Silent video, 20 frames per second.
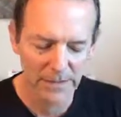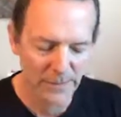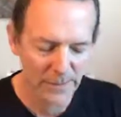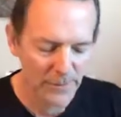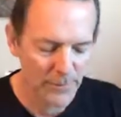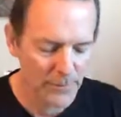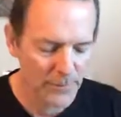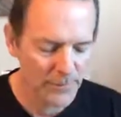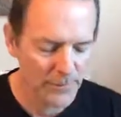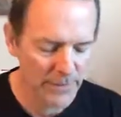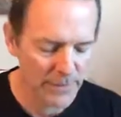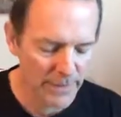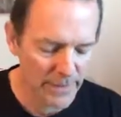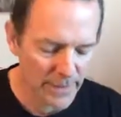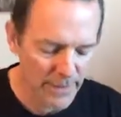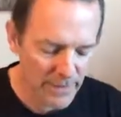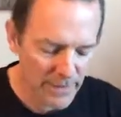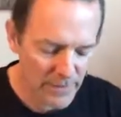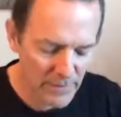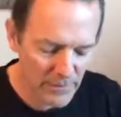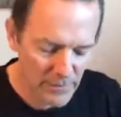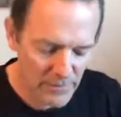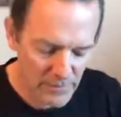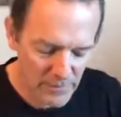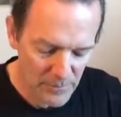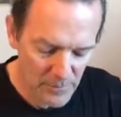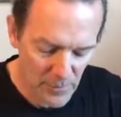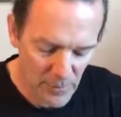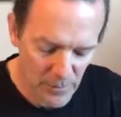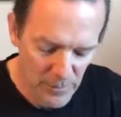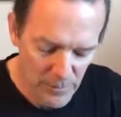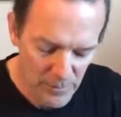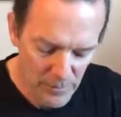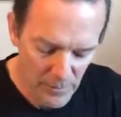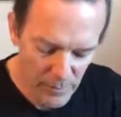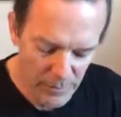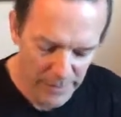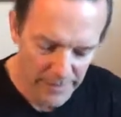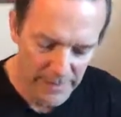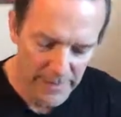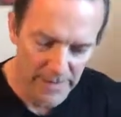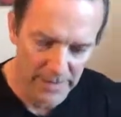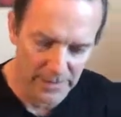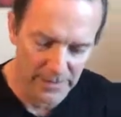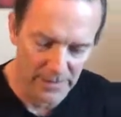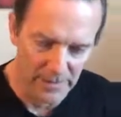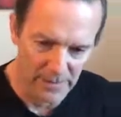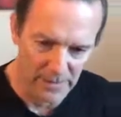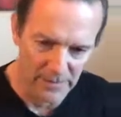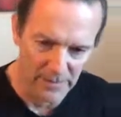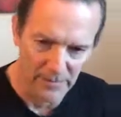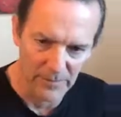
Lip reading: deeper inhales and more complete exhales.